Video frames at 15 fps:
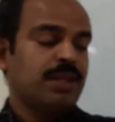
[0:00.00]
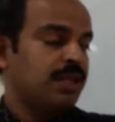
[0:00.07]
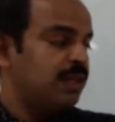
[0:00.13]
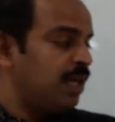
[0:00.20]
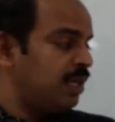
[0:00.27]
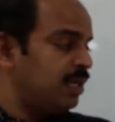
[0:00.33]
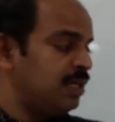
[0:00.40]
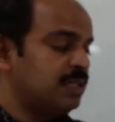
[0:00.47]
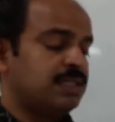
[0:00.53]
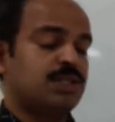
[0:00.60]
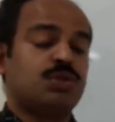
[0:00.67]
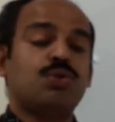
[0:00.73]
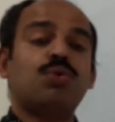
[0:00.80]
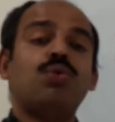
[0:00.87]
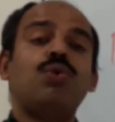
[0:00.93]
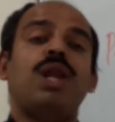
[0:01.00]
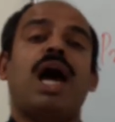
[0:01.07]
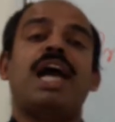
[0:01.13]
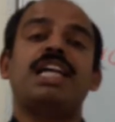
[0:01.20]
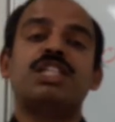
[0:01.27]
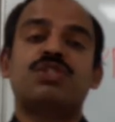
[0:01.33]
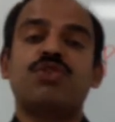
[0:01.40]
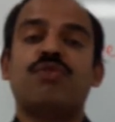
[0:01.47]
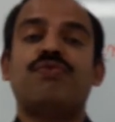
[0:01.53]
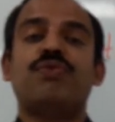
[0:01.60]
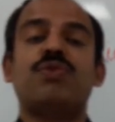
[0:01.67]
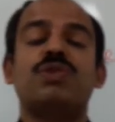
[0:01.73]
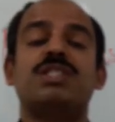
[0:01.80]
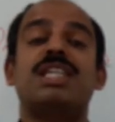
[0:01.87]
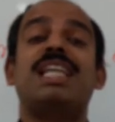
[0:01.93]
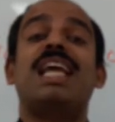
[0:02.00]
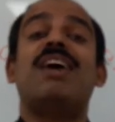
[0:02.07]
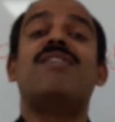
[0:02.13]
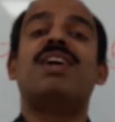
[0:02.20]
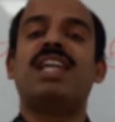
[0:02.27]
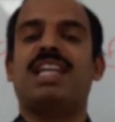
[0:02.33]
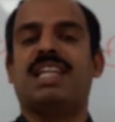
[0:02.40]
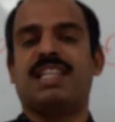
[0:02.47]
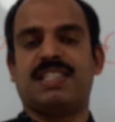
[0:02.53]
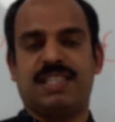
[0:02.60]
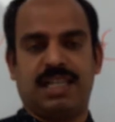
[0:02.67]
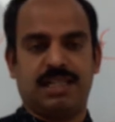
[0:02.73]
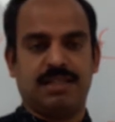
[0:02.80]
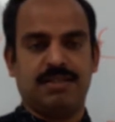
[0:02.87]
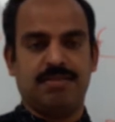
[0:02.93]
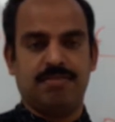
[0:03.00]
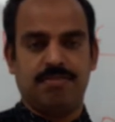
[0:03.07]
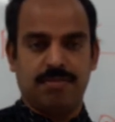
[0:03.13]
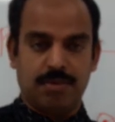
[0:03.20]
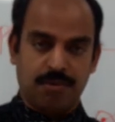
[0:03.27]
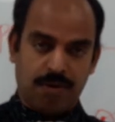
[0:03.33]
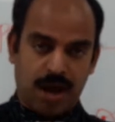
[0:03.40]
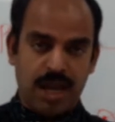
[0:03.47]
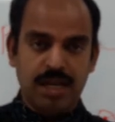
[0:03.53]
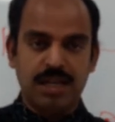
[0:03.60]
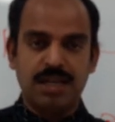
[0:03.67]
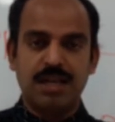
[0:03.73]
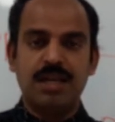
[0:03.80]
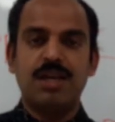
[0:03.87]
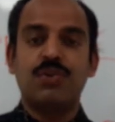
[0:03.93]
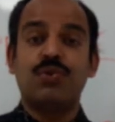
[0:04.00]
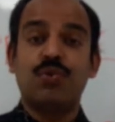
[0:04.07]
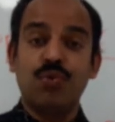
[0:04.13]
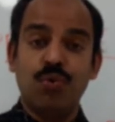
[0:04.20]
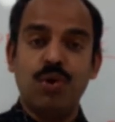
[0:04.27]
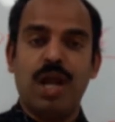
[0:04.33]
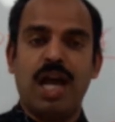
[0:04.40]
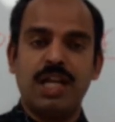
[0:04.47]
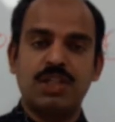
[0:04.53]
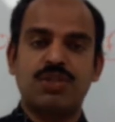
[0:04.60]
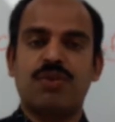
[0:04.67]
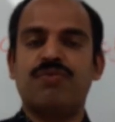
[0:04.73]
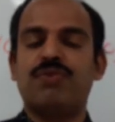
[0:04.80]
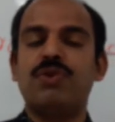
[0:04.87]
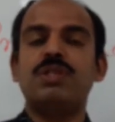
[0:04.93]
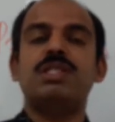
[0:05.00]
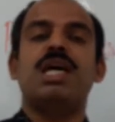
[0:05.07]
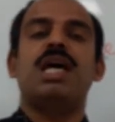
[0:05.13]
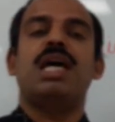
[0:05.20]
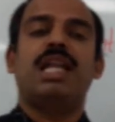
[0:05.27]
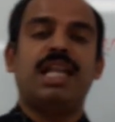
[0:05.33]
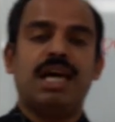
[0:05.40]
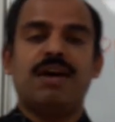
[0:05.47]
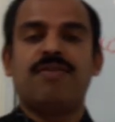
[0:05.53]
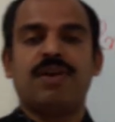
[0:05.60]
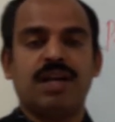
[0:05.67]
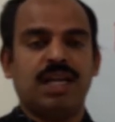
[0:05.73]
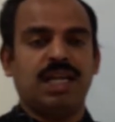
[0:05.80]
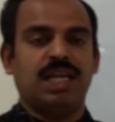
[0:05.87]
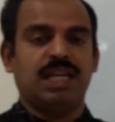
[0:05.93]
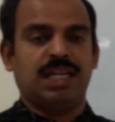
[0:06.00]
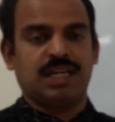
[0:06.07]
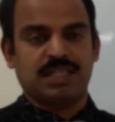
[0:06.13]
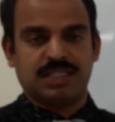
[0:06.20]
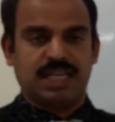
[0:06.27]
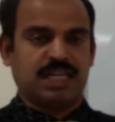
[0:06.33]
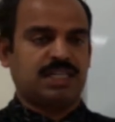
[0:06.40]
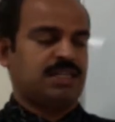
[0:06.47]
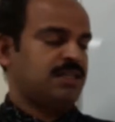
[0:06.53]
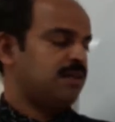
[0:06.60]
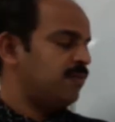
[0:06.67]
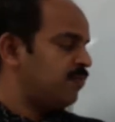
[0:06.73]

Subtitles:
there is two lines of force never intersect. Right? Two lines of force never intersect